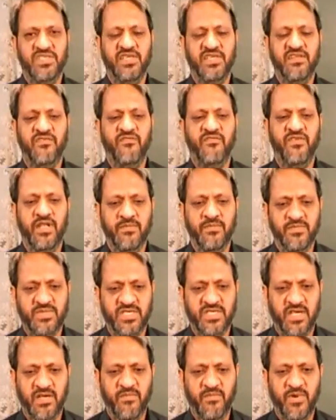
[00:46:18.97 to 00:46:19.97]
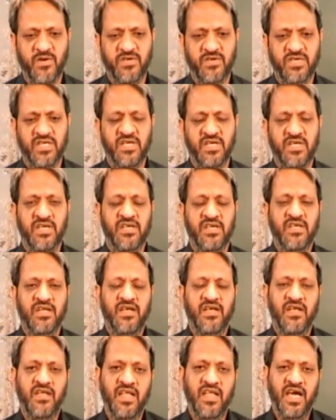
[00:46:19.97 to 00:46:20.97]
and films about
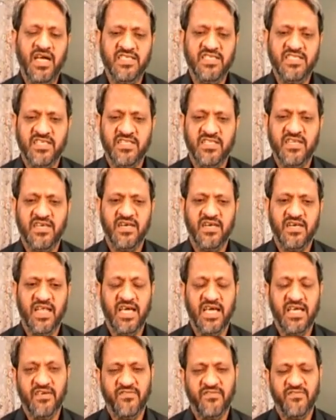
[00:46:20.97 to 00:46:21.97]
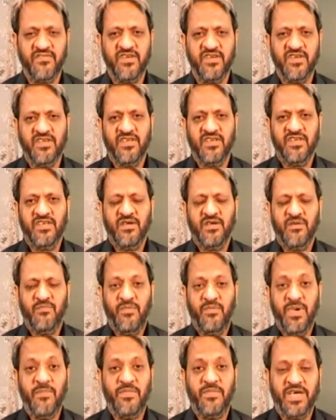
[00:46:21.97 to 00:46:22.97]
larger than life
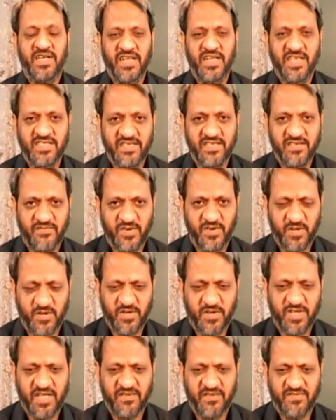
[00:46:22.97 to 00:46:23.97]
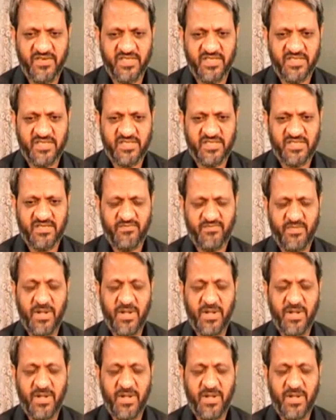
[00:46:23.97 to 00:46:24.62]
paparazzi photographers.